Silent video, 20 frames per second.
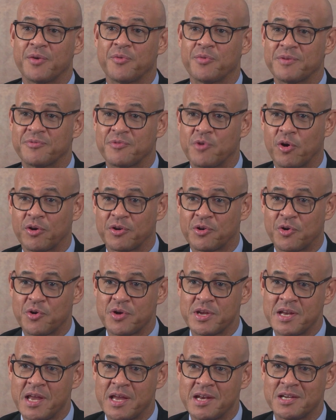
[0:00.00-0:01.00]
We've got
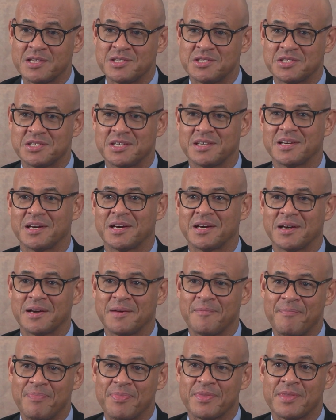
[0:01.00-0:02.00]
green energy
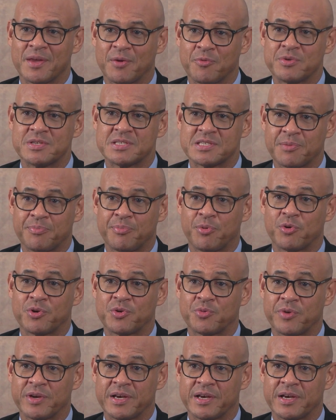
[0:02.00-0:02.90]
that we support.